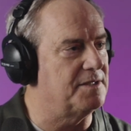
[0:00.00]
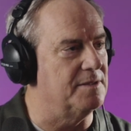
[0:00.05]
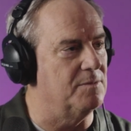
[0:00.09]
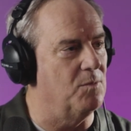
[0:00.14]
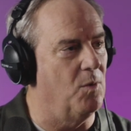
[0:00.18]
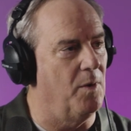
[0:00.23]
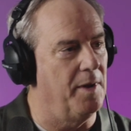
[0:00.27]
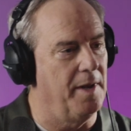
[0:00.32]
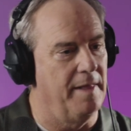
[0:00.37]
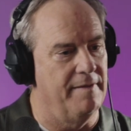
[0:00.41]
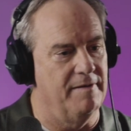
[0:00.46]
And
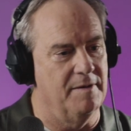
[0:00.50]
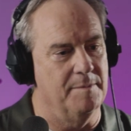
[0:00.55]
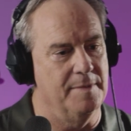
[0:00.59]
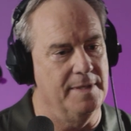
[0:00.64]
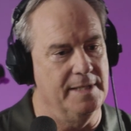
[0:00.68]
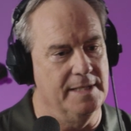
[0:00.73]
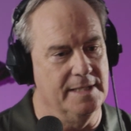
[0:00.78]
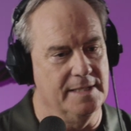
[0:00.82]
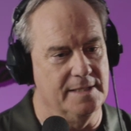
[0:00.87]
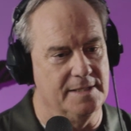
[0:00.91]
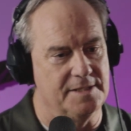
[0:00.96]
one of them
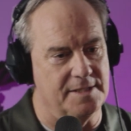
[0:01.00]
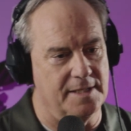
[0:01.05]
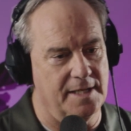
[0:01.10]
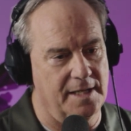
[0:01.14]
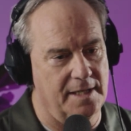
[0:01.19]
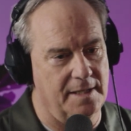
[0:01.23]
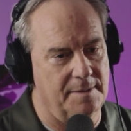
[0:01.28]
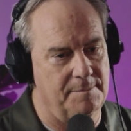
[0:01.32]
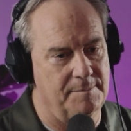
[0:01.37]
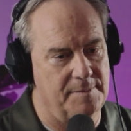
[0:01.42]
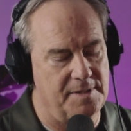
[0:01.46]
is
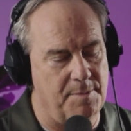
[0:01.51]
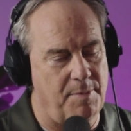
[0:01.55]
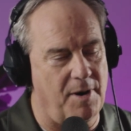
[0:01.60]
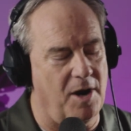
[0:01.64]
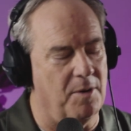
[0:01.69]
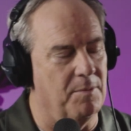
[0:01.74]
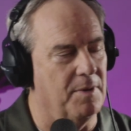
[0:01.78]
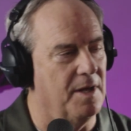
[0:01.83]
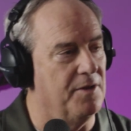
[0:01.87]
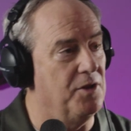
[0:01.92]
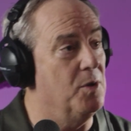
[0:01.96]
a
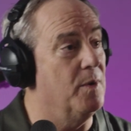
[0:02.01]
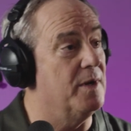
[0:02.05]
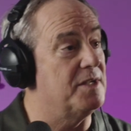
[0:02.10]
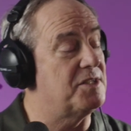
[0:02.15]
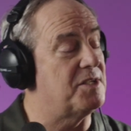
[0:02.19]
U.S.